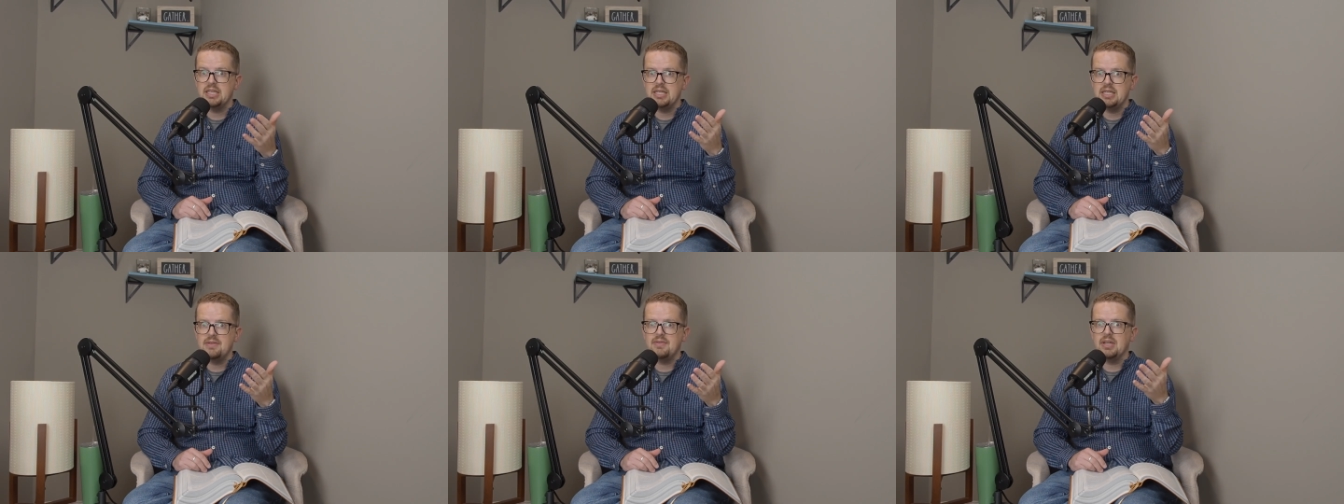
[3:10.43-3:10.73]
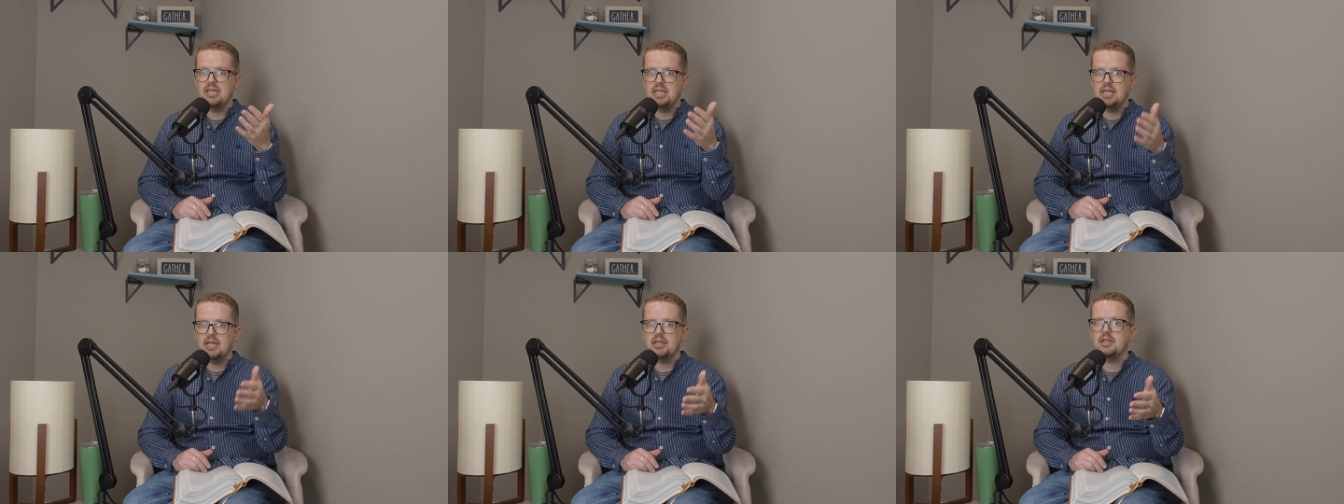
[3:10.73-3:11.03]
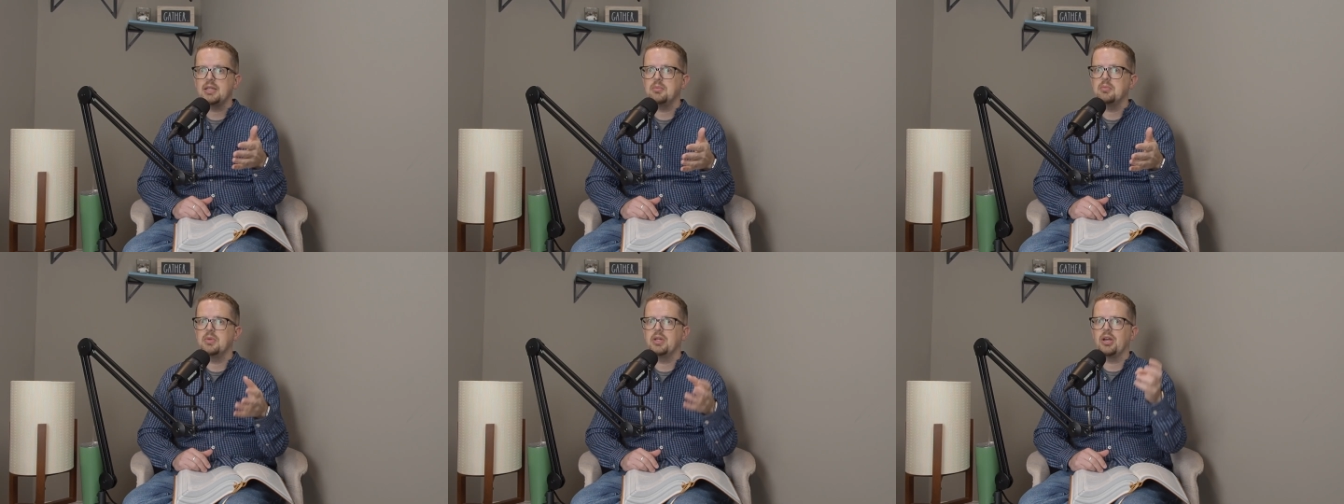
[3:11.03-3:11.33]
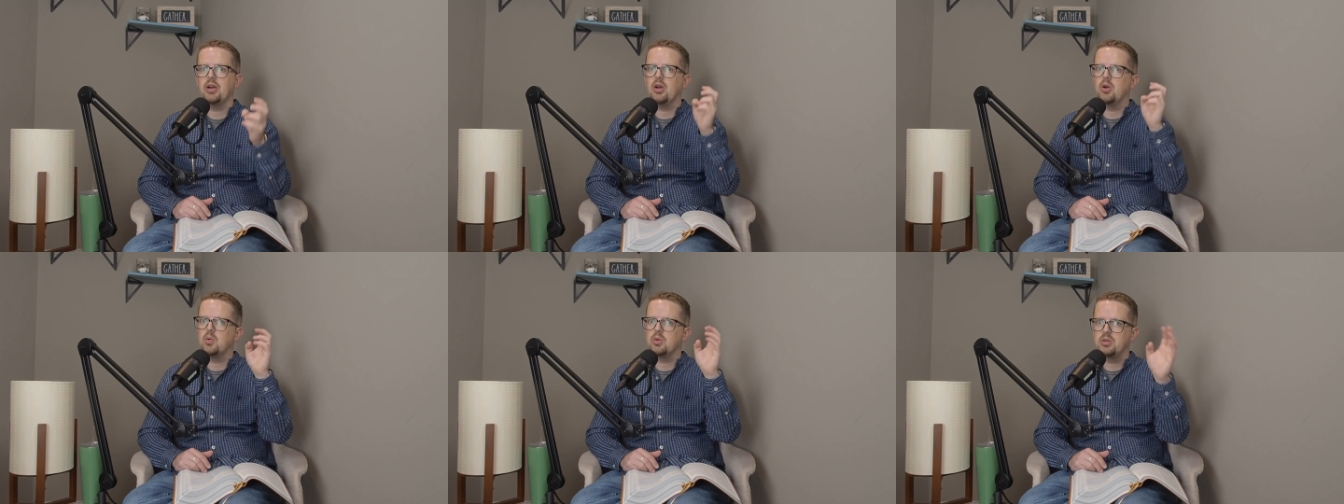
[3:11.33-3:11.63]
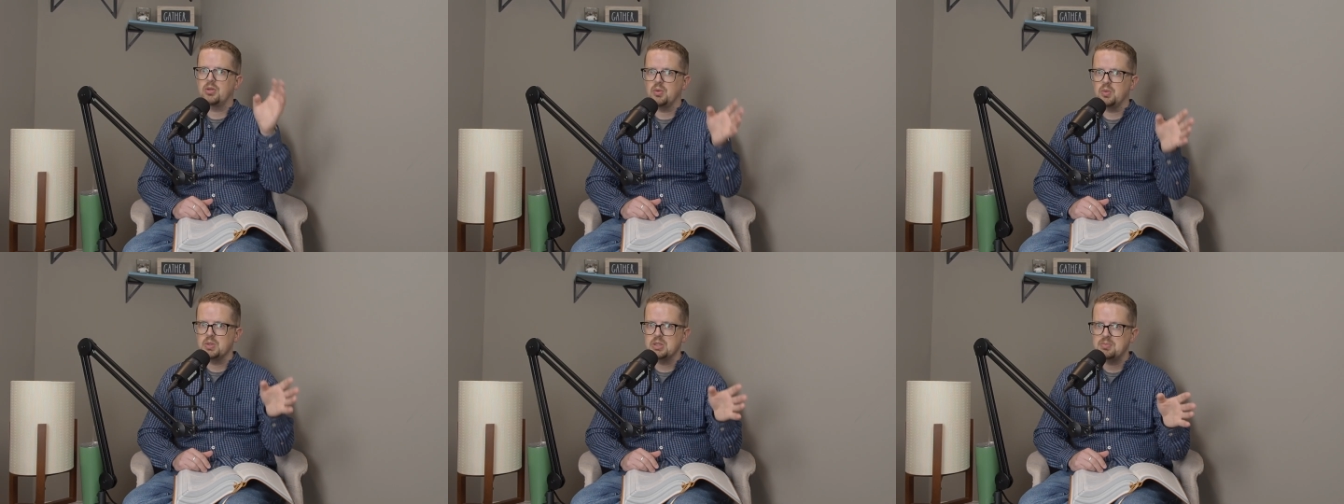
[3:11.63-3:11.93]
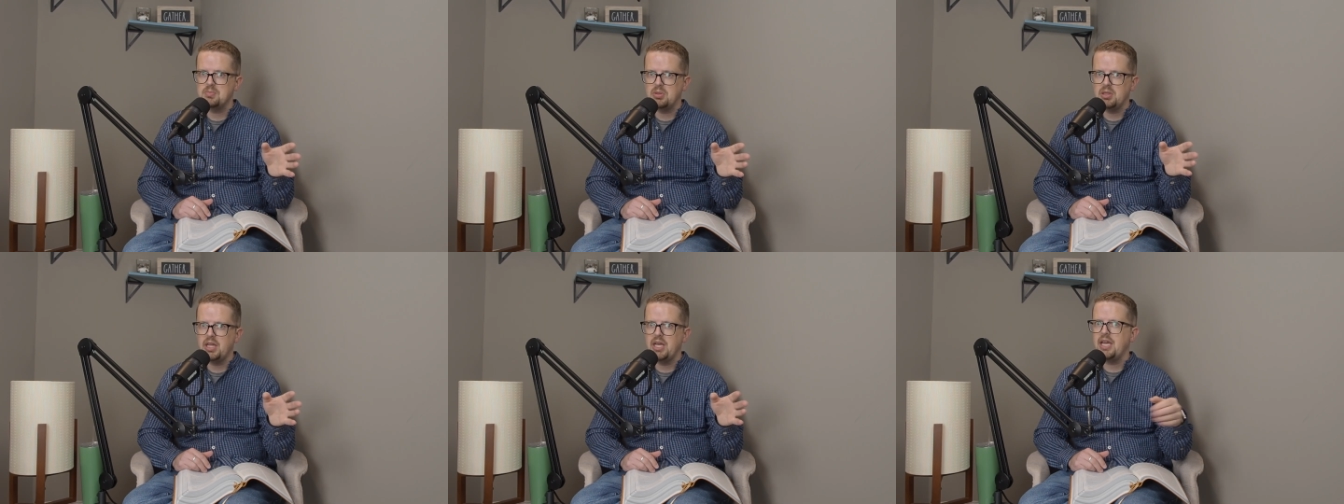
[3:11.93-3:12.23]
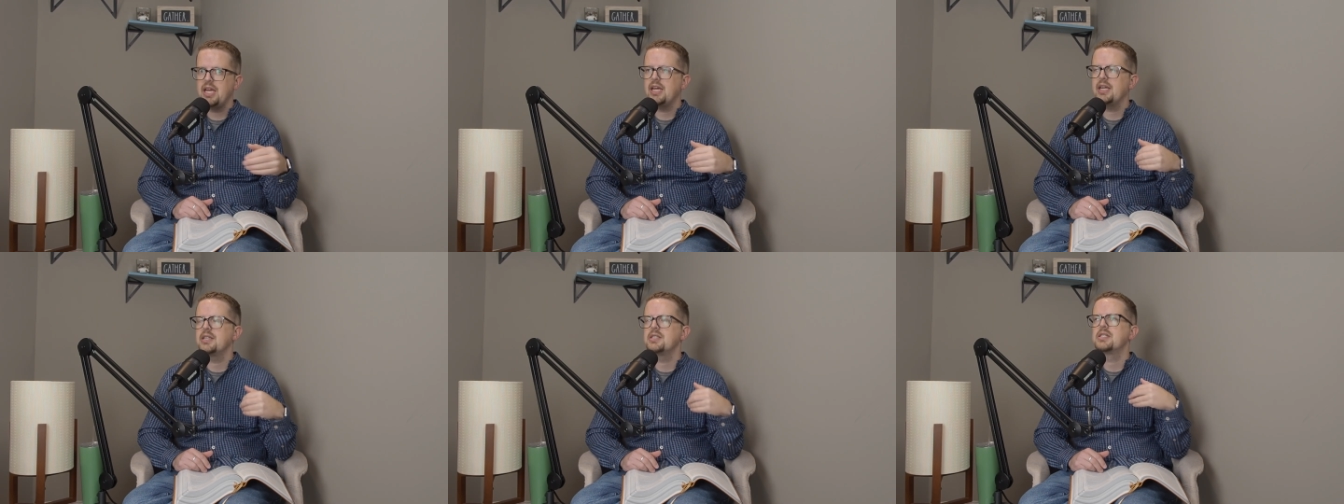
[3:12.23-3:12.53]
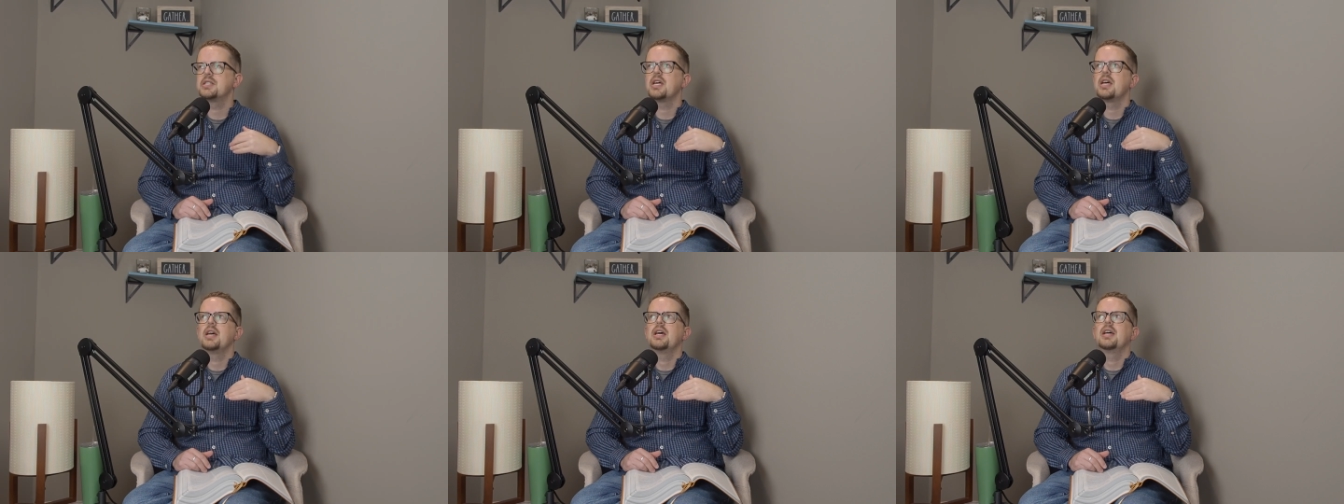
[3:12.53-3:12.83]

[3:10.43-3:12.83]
even get them there with those plagues.